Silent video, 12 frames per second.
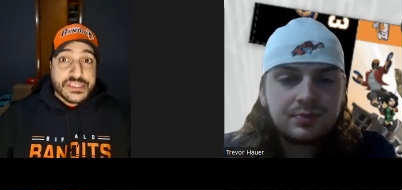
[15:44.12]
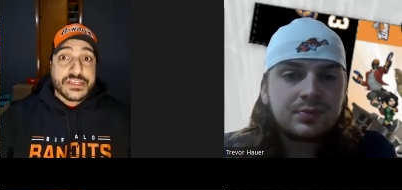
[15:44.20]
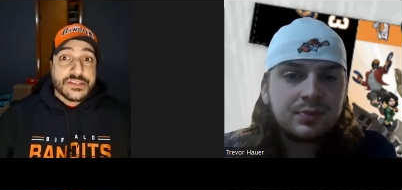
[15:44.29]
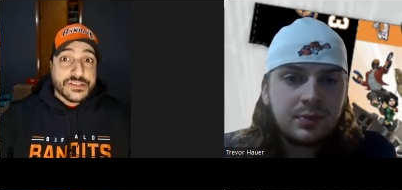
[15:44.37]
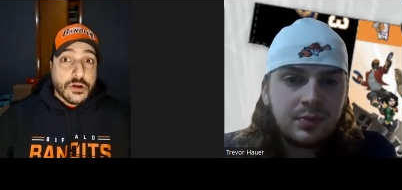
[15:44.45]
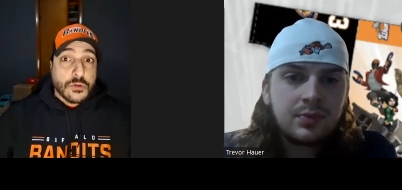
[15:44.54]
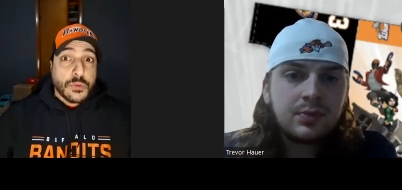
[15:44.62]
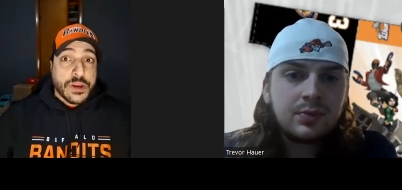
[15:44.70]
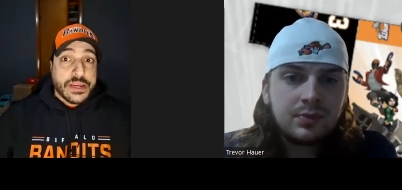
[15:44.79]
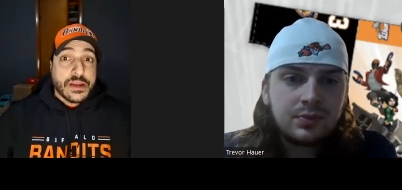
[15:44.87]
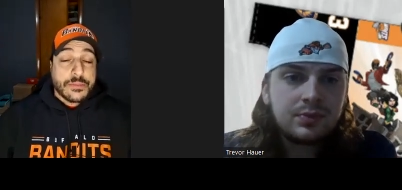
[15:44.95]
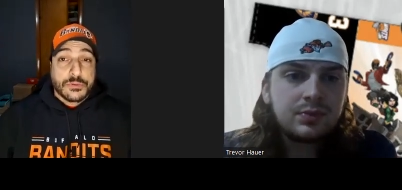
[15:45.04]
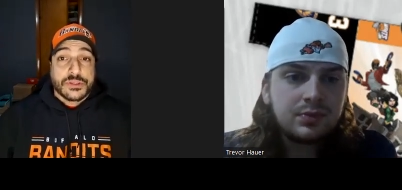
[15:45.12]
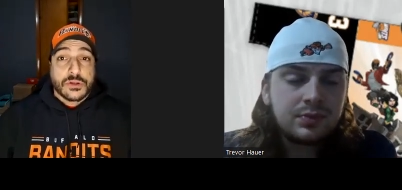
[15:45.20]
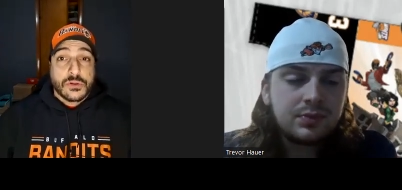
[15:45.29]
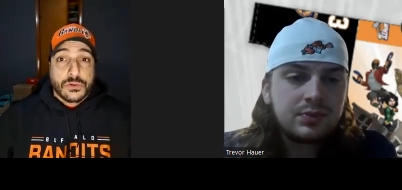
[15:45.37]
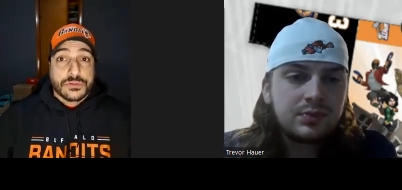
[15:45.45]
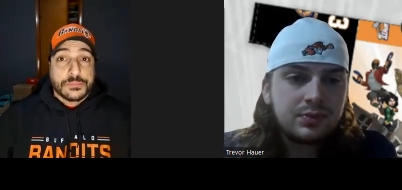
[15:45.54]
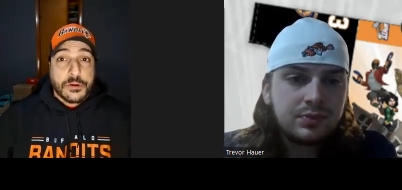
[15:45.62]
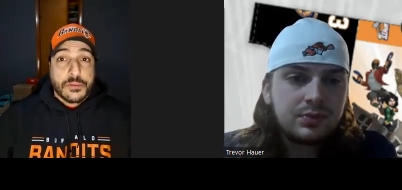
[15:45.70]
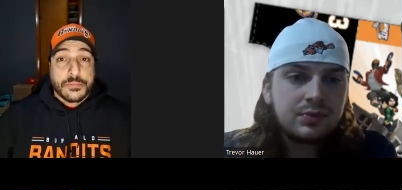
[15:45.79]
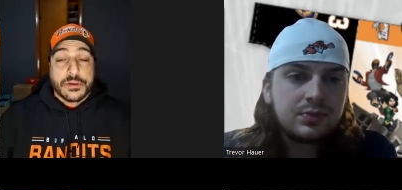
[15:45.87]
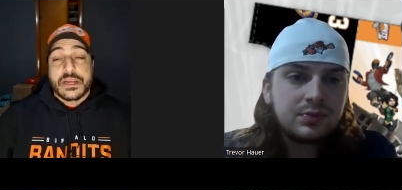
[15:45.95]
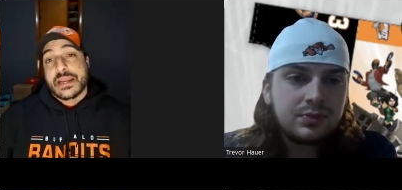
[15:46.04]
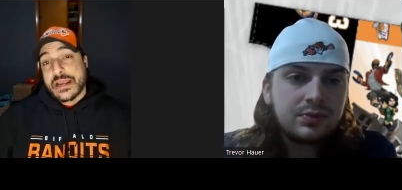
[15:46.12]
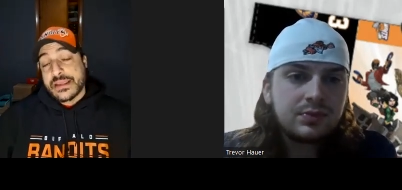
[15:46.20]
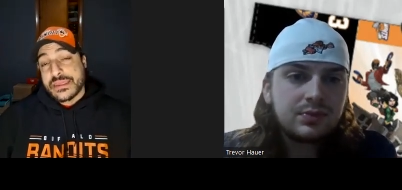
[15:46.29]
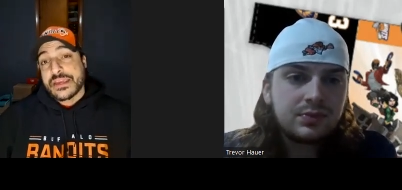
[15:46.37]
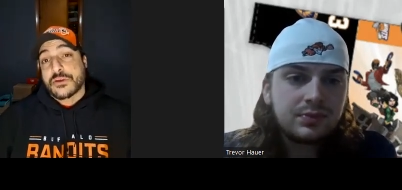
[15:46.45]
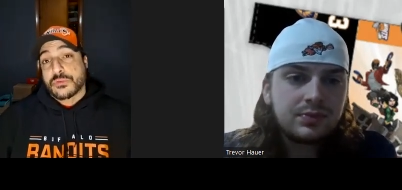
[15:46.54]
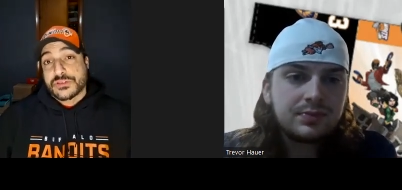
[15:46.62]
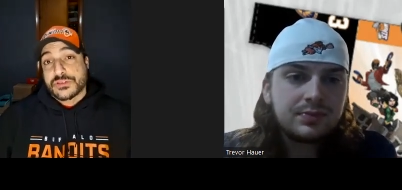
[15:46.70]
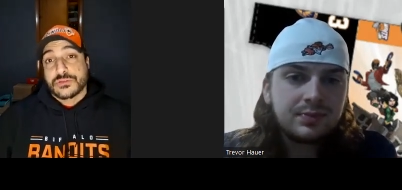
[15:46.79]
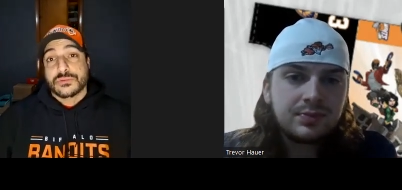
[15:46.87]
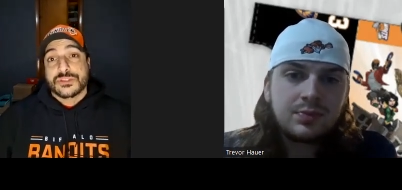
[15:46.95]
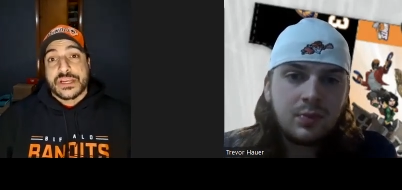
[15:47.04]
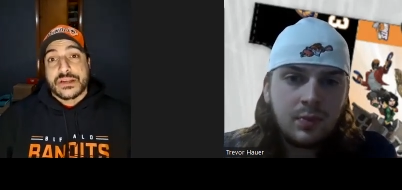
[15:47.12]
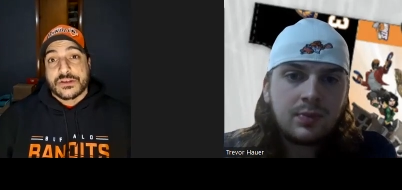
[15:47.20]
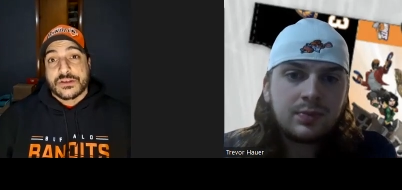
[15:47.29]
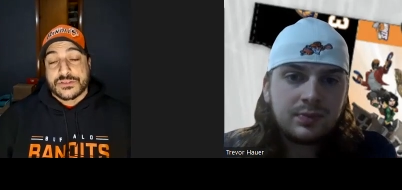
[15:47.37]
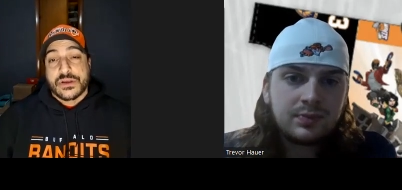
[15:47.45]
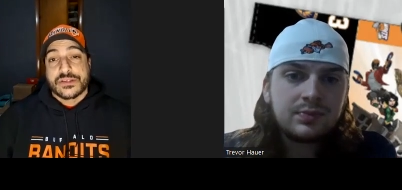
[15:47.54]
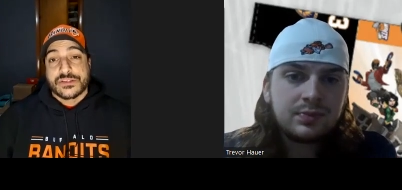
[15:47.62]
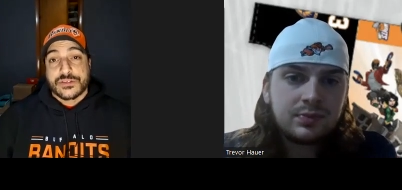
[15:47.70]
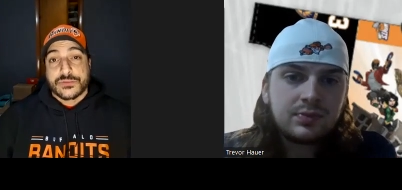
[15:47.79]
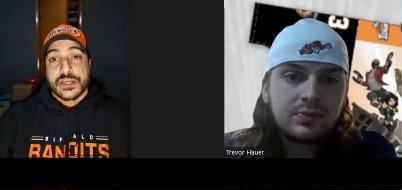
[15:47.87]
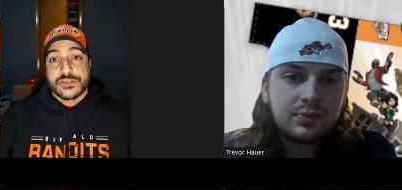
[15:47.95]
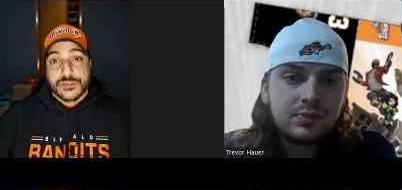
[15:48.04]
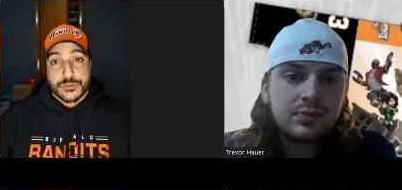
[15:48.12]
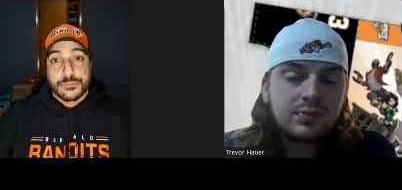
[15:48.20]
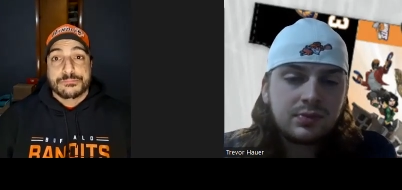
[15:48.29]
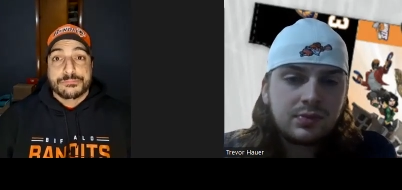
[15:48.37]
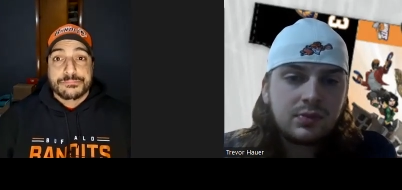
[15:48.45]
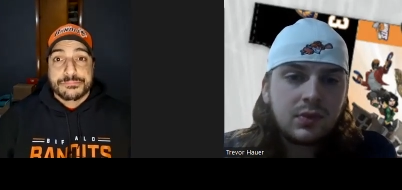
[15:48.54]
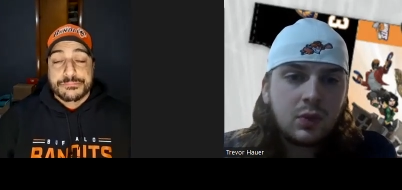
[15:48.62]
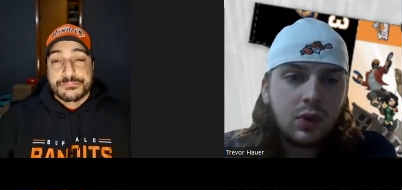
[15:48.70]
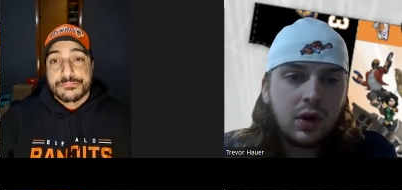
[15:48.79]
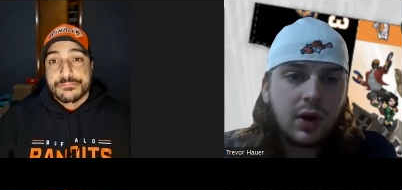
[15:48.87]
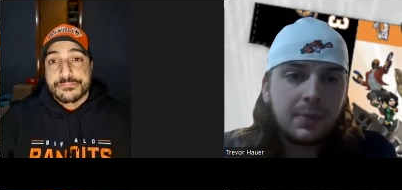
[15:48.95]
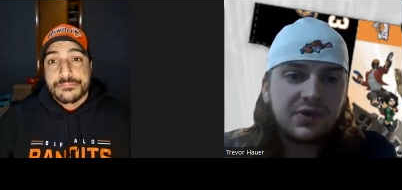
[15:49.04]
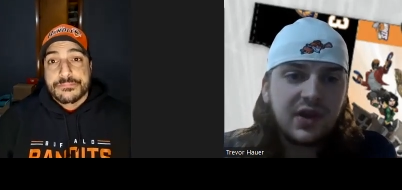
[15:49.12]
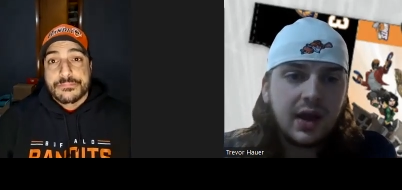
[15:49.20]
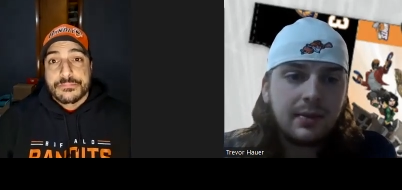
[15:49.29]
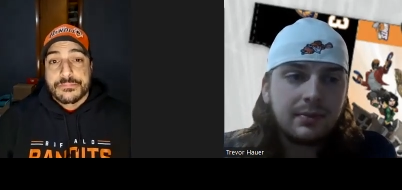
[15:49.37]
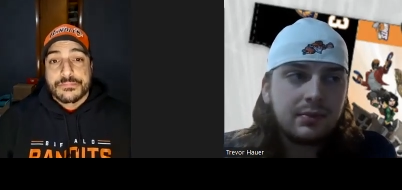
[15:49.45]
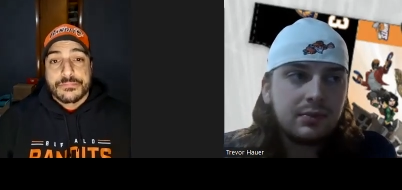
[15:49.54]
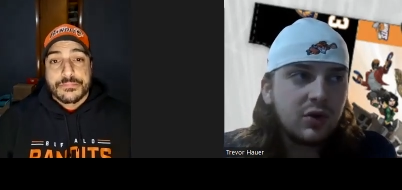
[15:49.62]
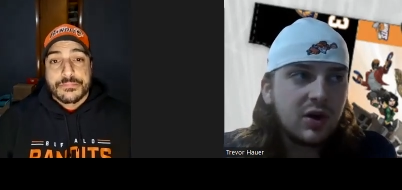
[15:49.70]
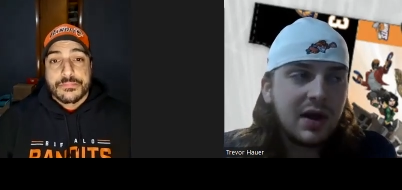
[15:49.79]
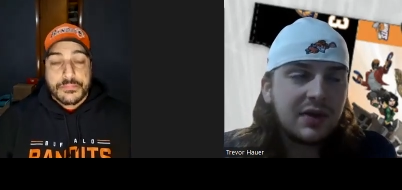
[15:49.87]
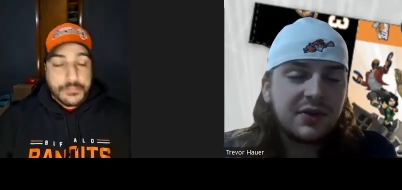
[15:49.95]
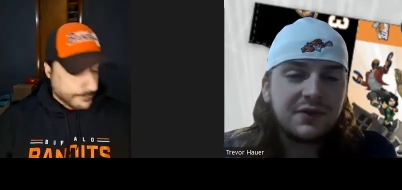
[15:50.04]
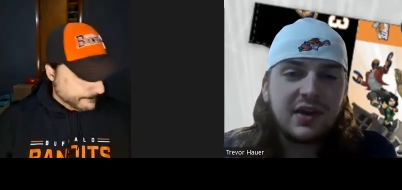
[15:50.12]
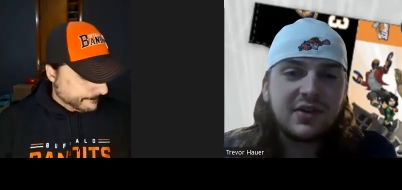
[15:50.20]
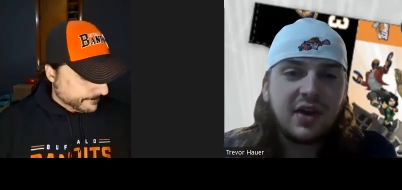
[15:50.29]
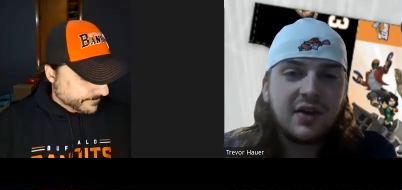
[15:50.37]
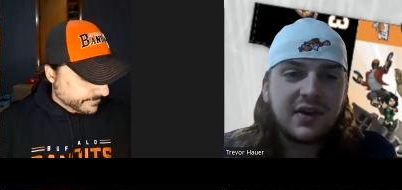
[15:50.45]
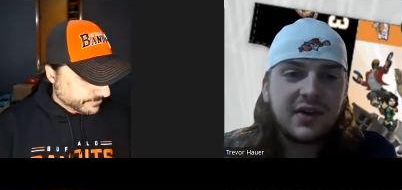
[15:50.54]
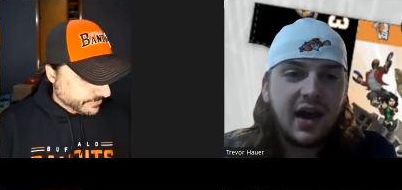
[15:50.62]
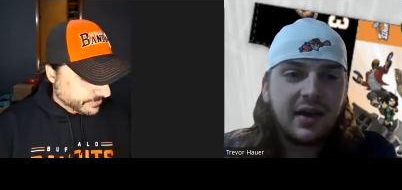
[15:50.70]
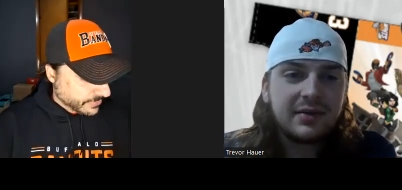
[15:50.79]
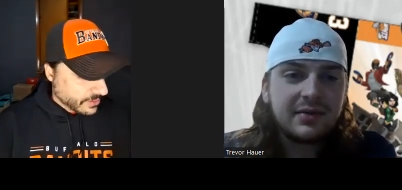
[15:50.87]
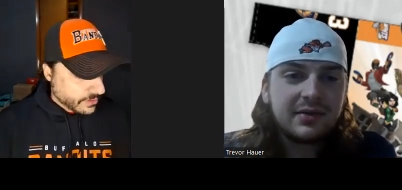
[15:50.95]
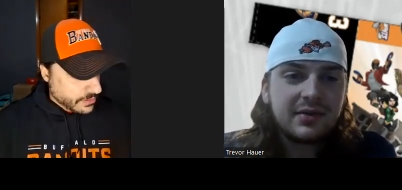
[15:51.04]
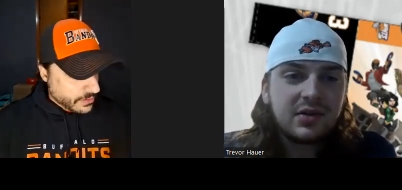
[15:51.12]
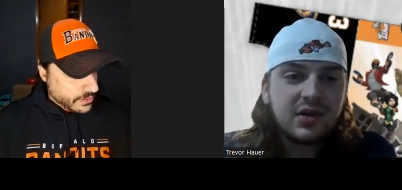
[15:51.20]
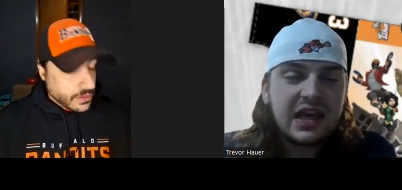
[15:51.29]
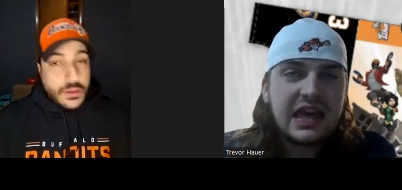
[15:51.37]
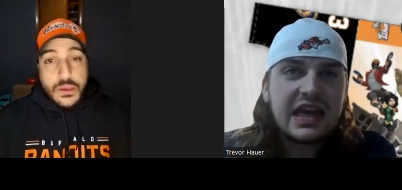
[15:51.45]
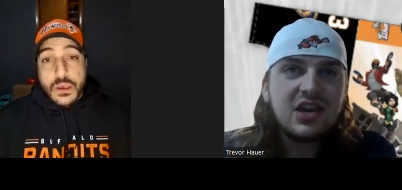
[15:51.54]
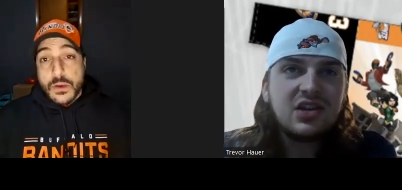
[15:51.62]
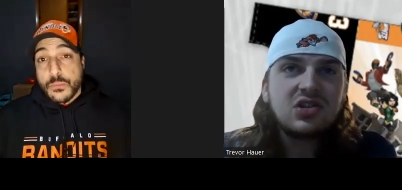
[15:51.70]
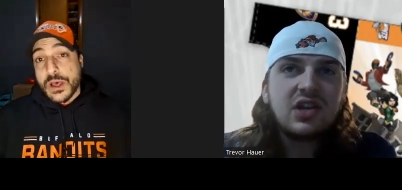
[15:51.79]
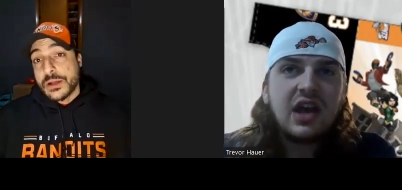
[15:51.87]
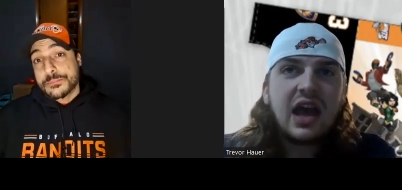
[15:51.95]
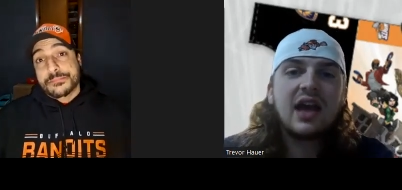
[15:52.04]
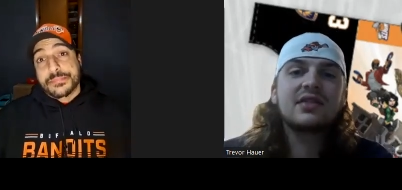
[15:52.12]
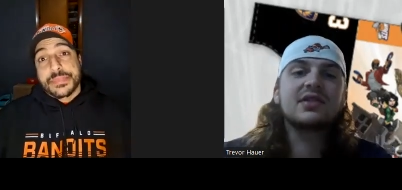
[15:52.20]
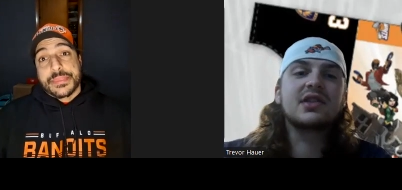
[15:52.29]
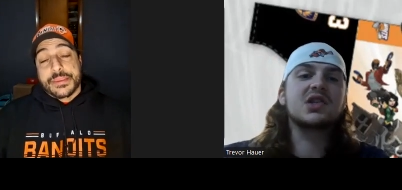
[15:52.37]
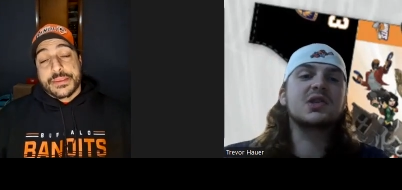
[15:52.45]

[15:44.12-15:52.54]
Speaker 1: need to start waking up with the goal department, and I think Chris Cloutier also has to do that too. One hundred percent. What about
Speaker 2: the face-off guy? He well, has the